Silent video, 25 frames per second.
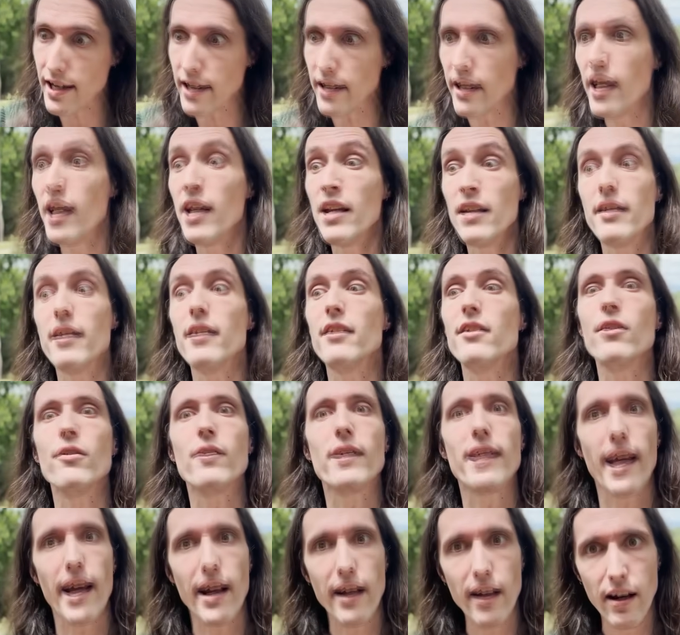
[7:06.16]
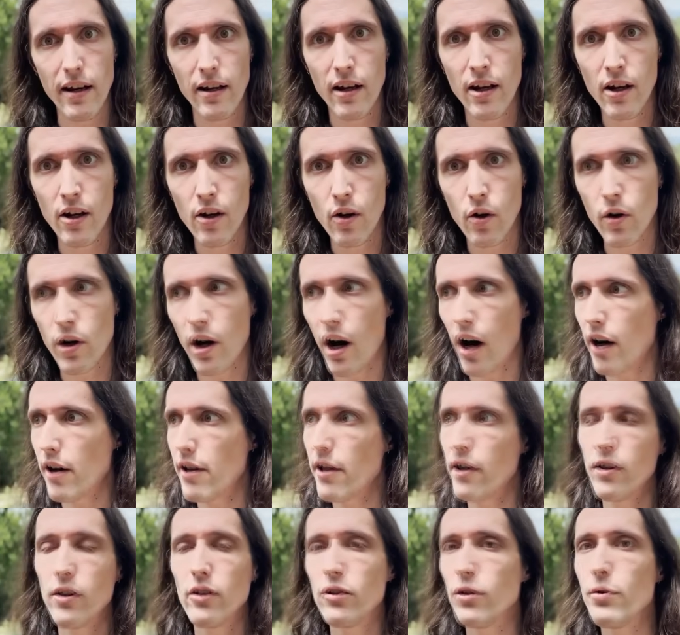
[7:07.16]
it. Did you get it? Or are
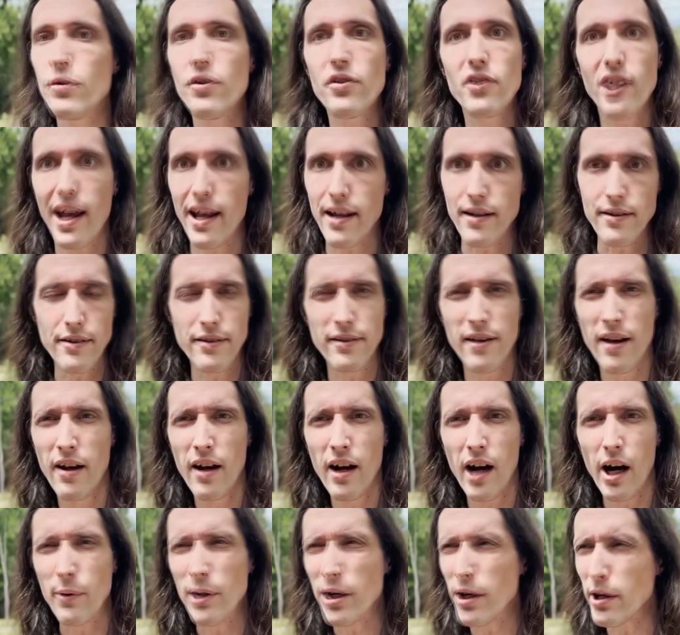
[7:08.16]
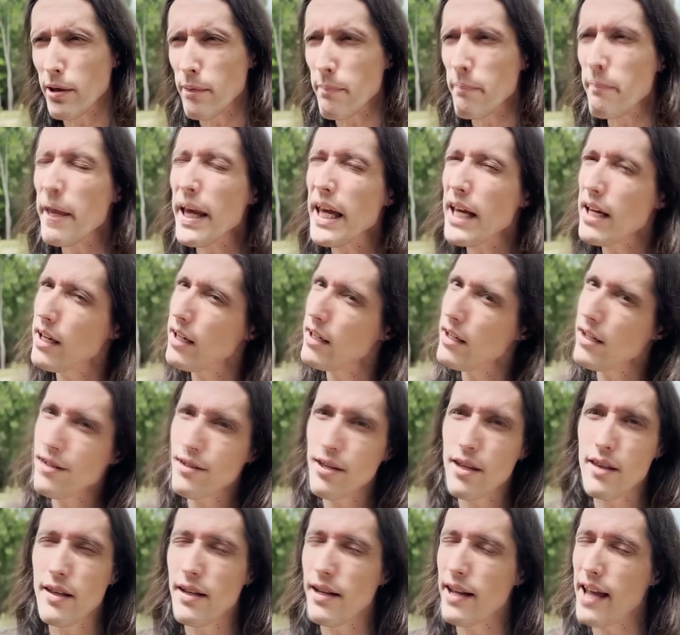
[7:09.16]
there loose ends? Are we going to make it
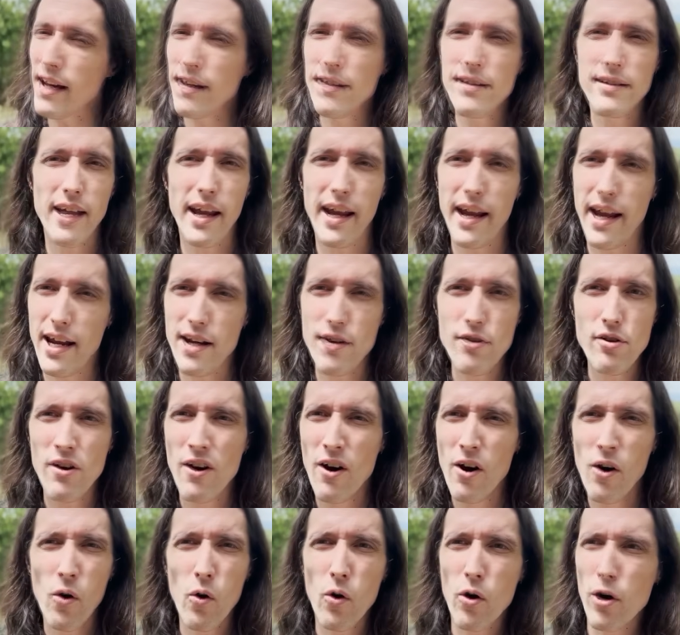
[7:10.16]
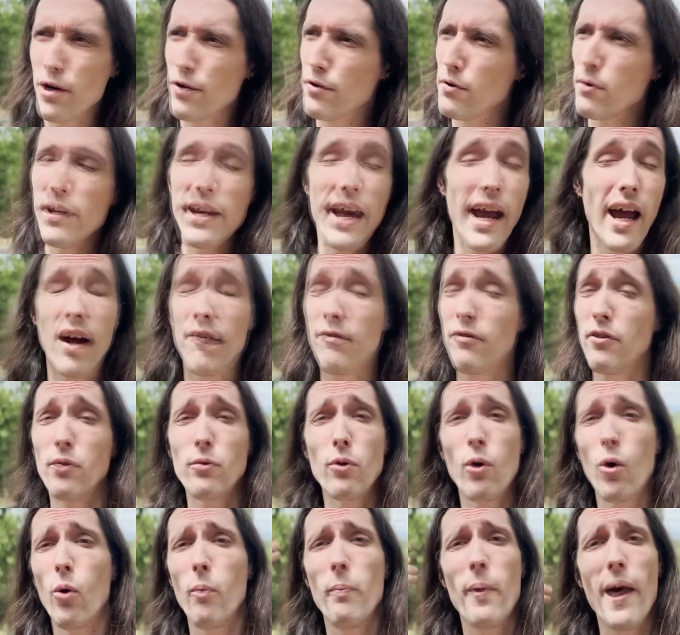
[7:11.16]
into the next age? Or do we have to
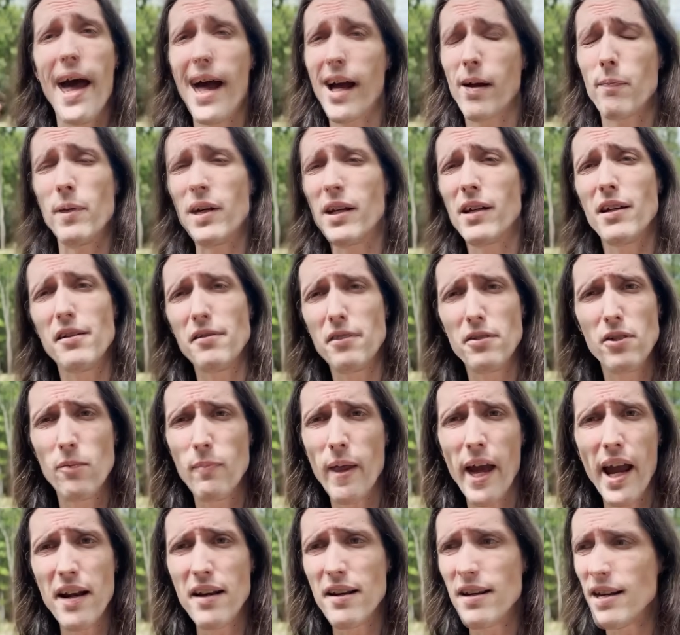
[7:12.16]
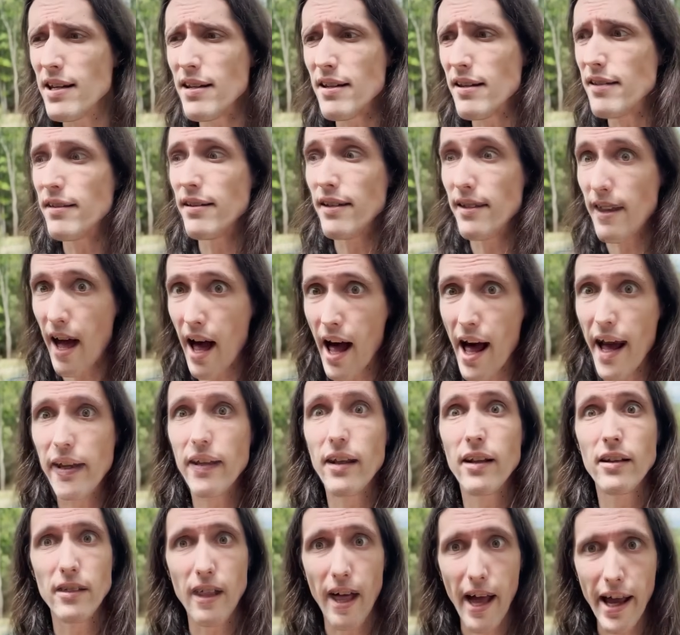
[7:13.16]
roll back because humanity is not
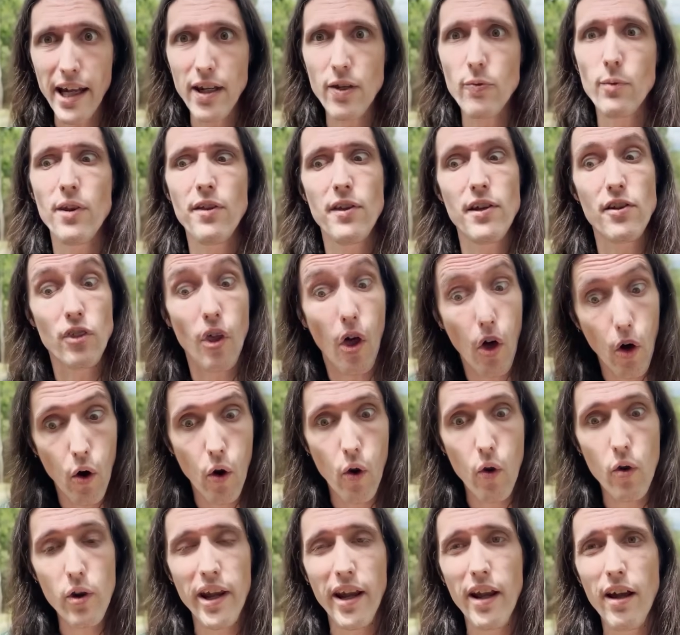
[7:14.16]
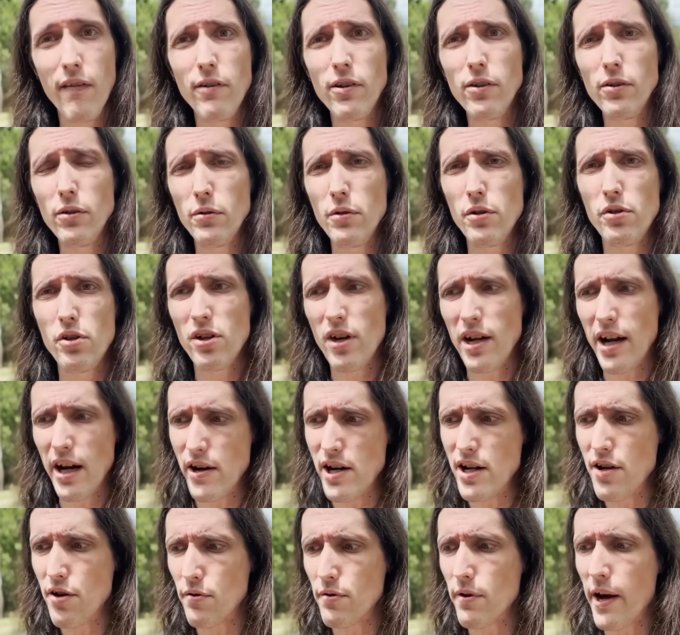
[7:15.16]
aligned with its own
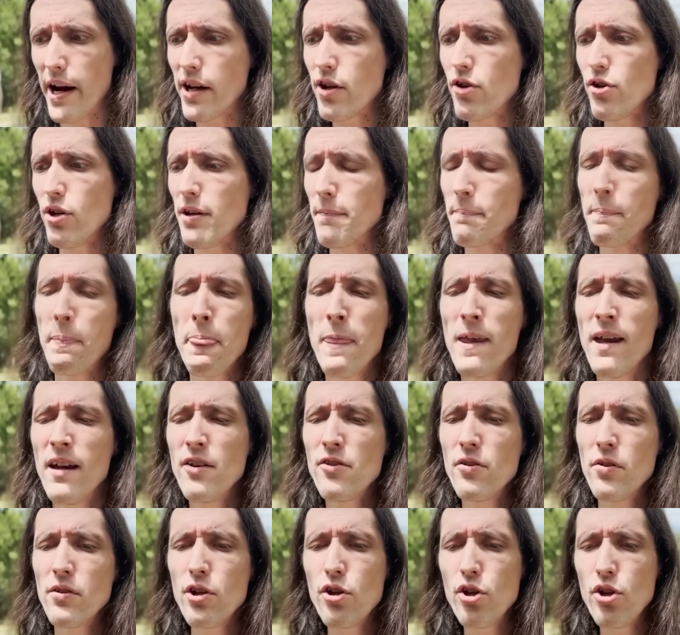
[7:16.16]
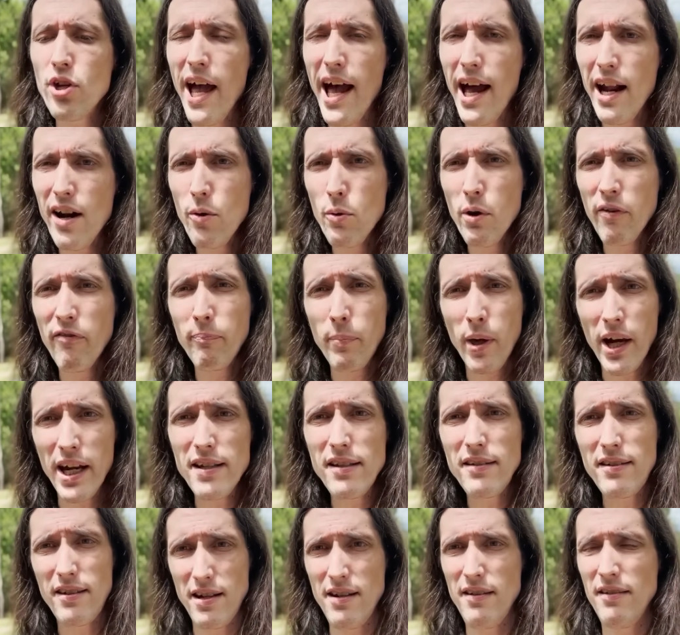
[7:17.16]
evolutionary direction? So the shadow of
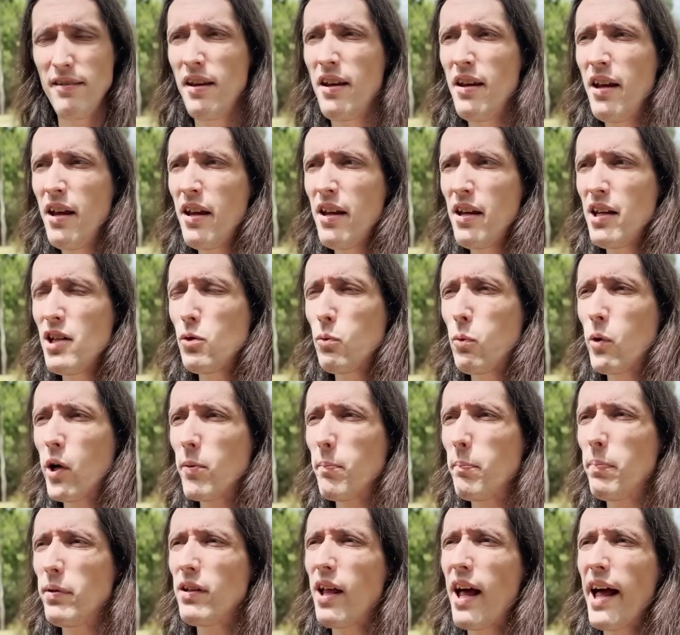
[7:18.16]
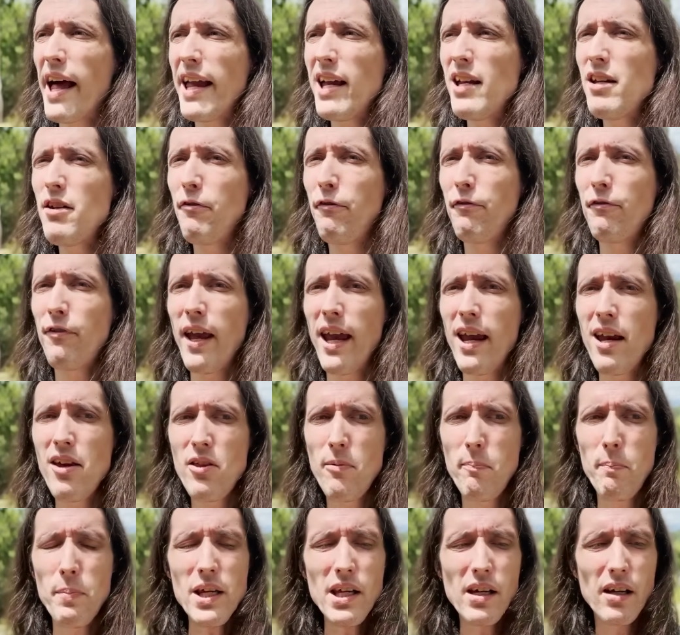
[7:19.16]
Pisces is where blind
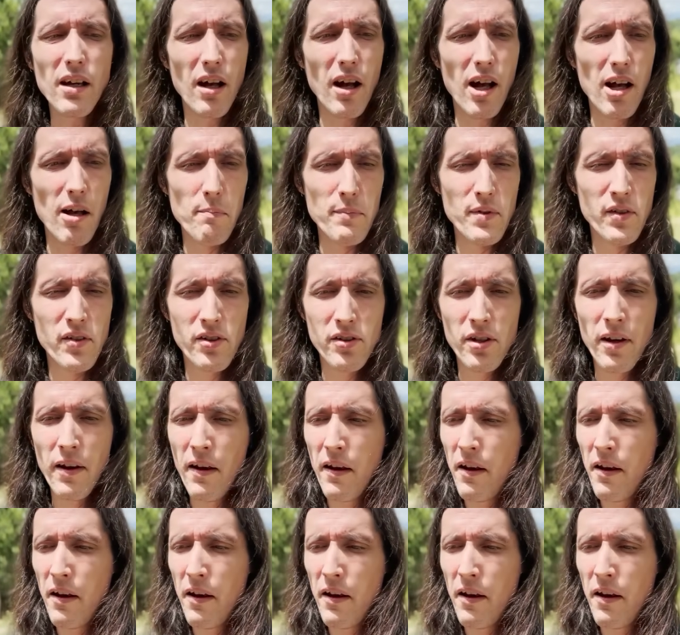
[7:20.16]
faith becomes